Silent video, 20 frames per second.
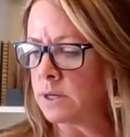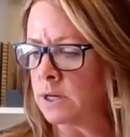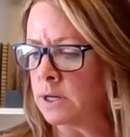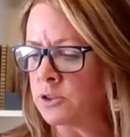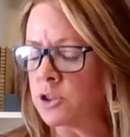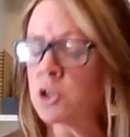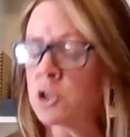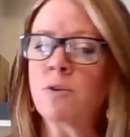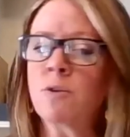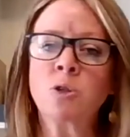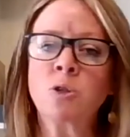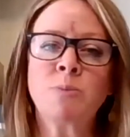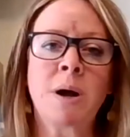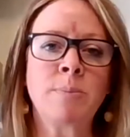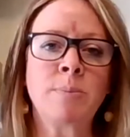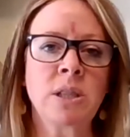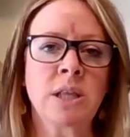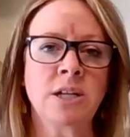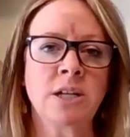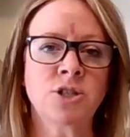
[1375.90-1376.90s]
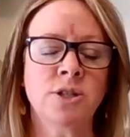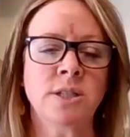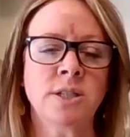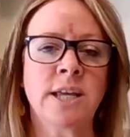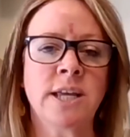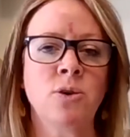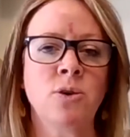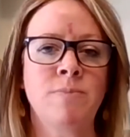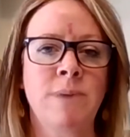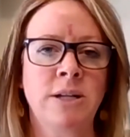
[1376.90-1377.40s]
diverse
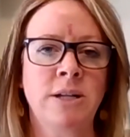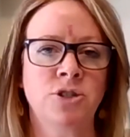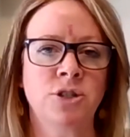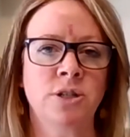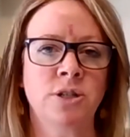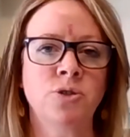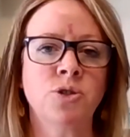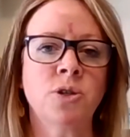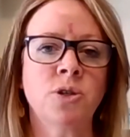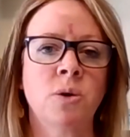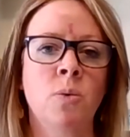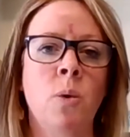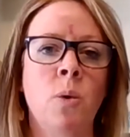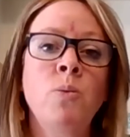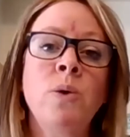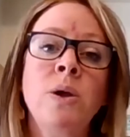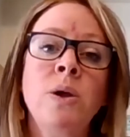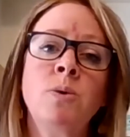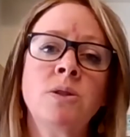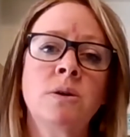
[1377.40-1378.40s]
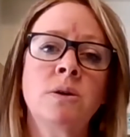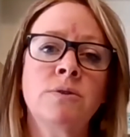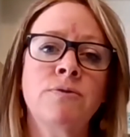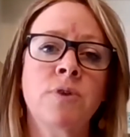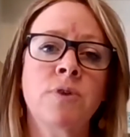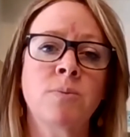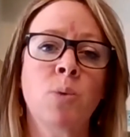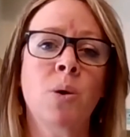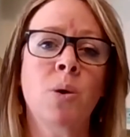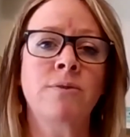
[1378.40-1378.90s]
populations that you mentioned. So we will
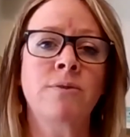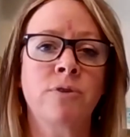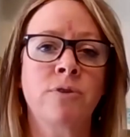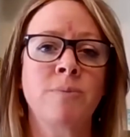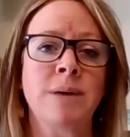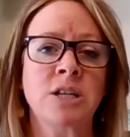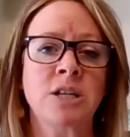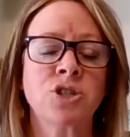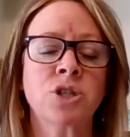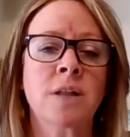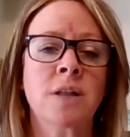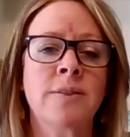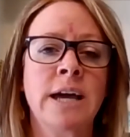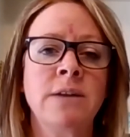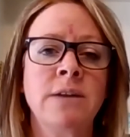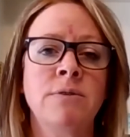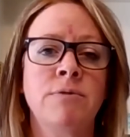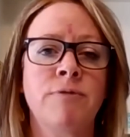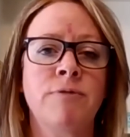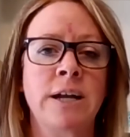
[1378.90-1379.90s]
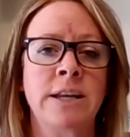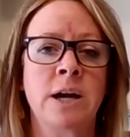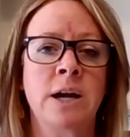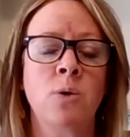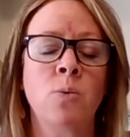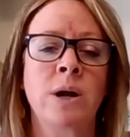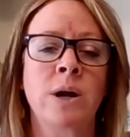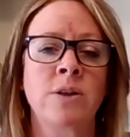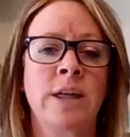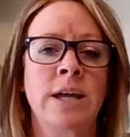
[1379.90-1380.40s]
look for more information on that and
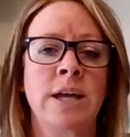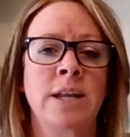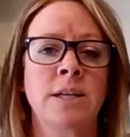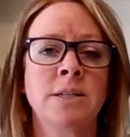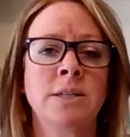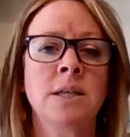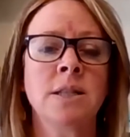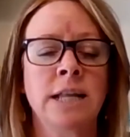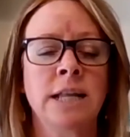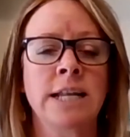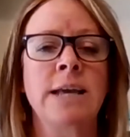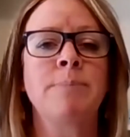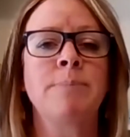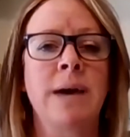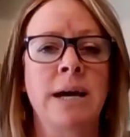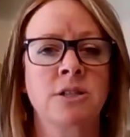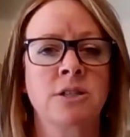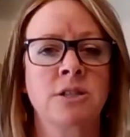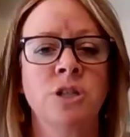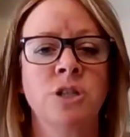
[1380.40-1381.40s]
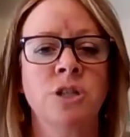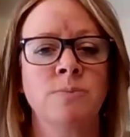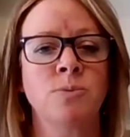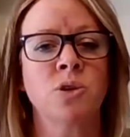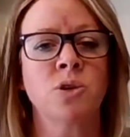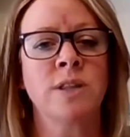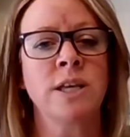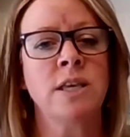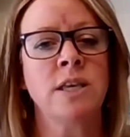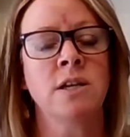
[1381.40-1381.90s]
find out where that is and then get to
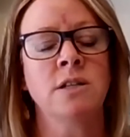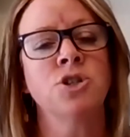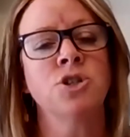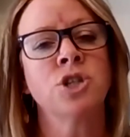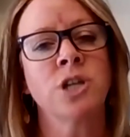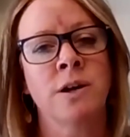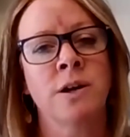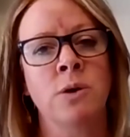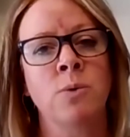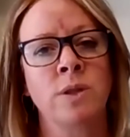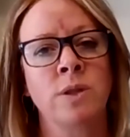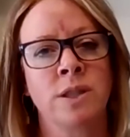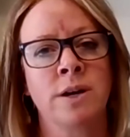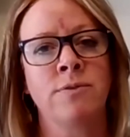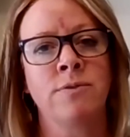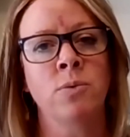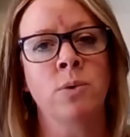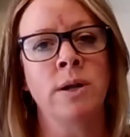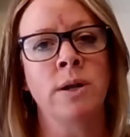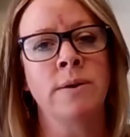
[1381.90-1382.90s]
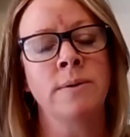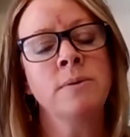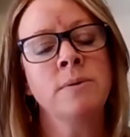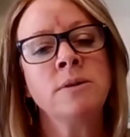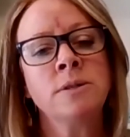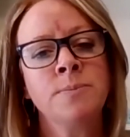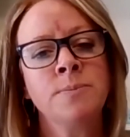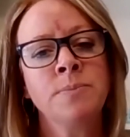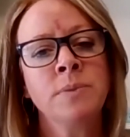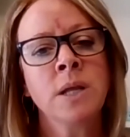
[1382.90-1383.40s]
Jim so that he can share it with everyone.
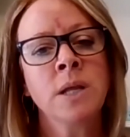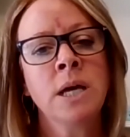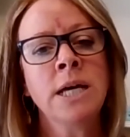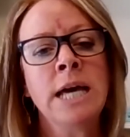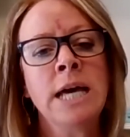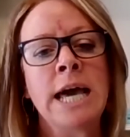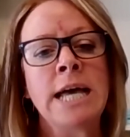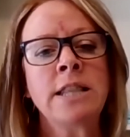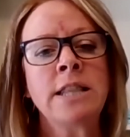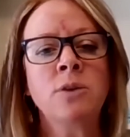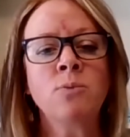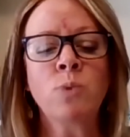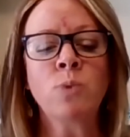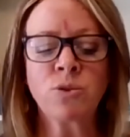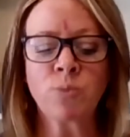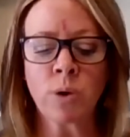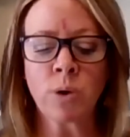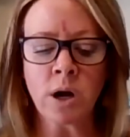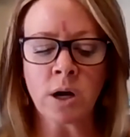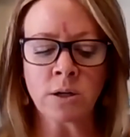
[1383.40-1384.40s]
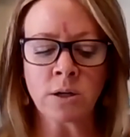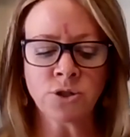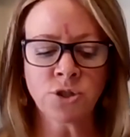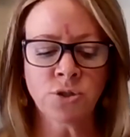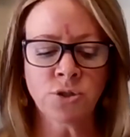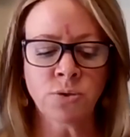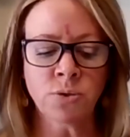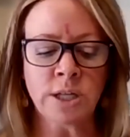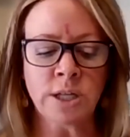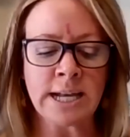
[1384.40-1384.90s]
And then with
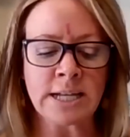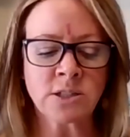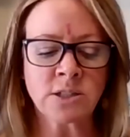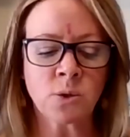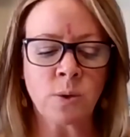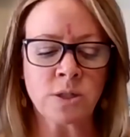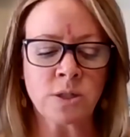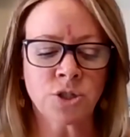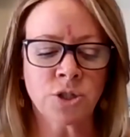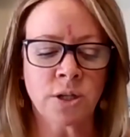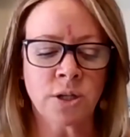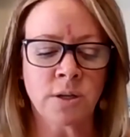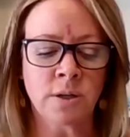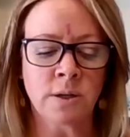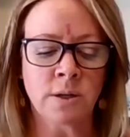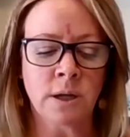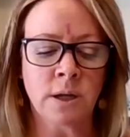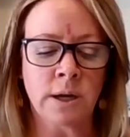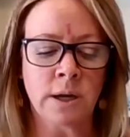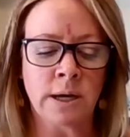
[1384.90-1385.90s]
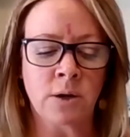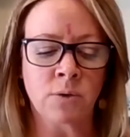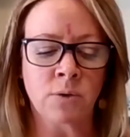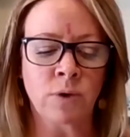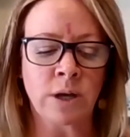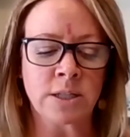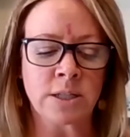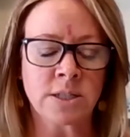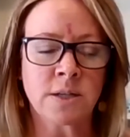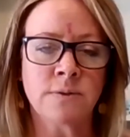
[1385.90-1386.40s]
regard to the next question
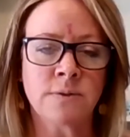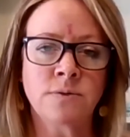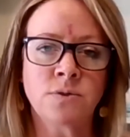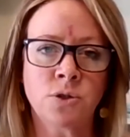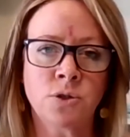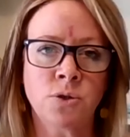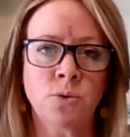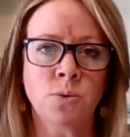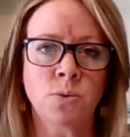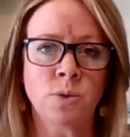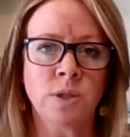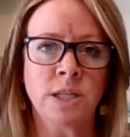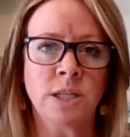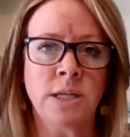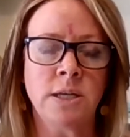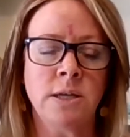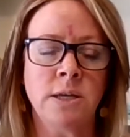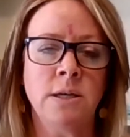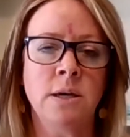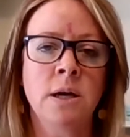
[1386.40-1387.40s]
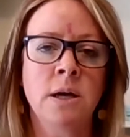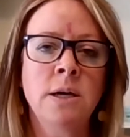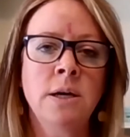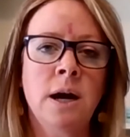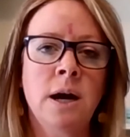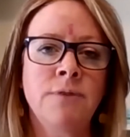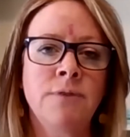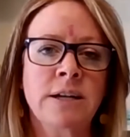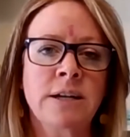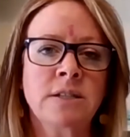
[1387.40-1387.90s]
relative to the
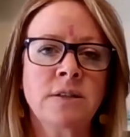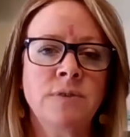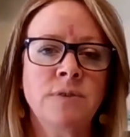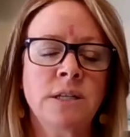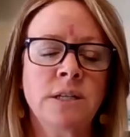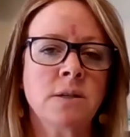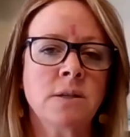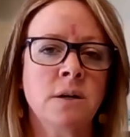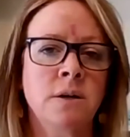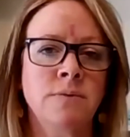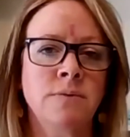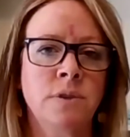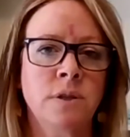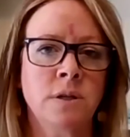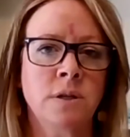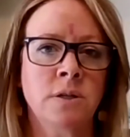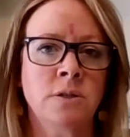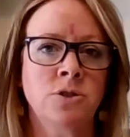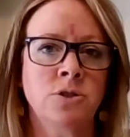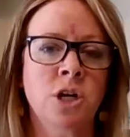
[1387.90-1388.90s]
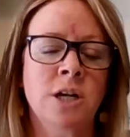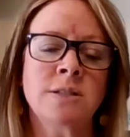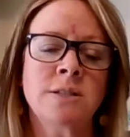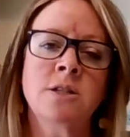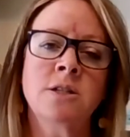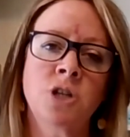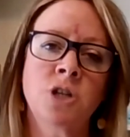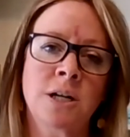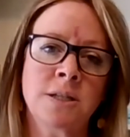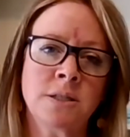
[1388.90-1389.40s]
effectiveness of the
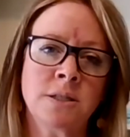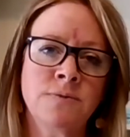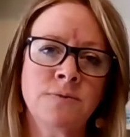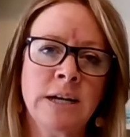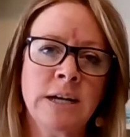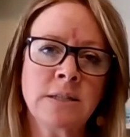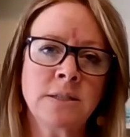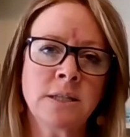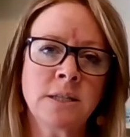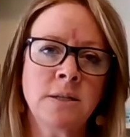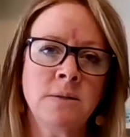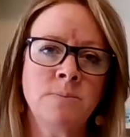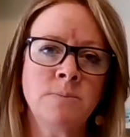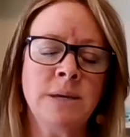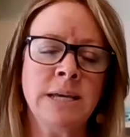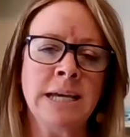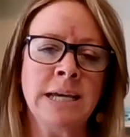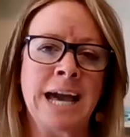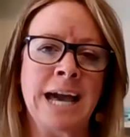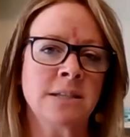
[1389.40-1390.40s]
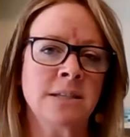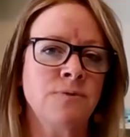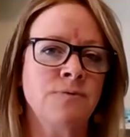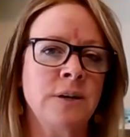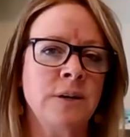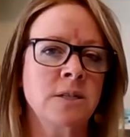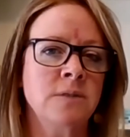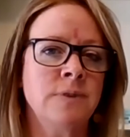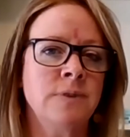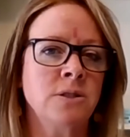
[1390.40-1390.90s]
Johnson & Johnson vaccine being as
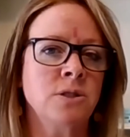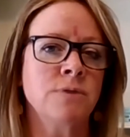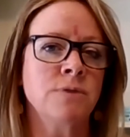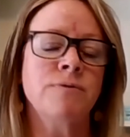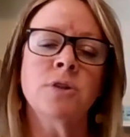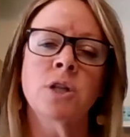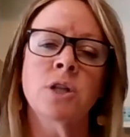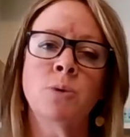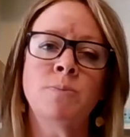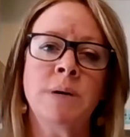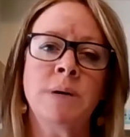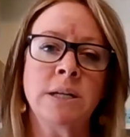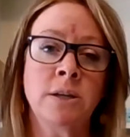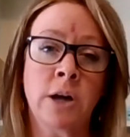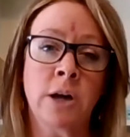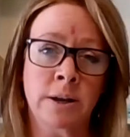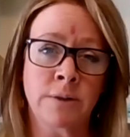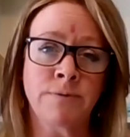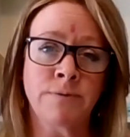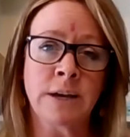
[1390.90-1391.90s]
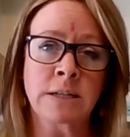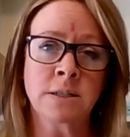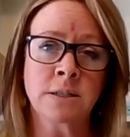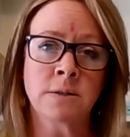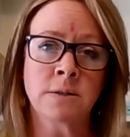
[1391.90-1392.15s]
effective as the flu, but not